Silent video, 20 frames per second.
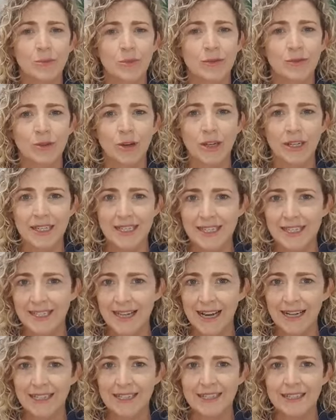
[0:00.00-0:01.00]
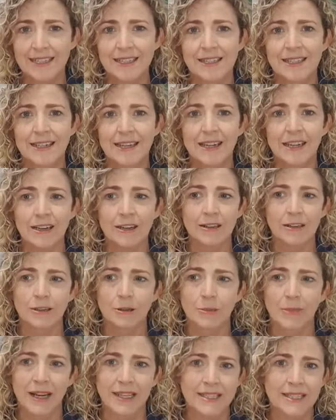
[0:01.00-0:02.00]
we've got asatus,
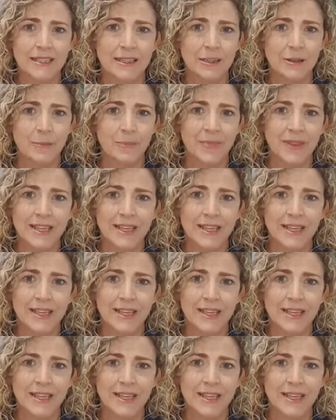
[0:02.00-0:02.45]
lamatium.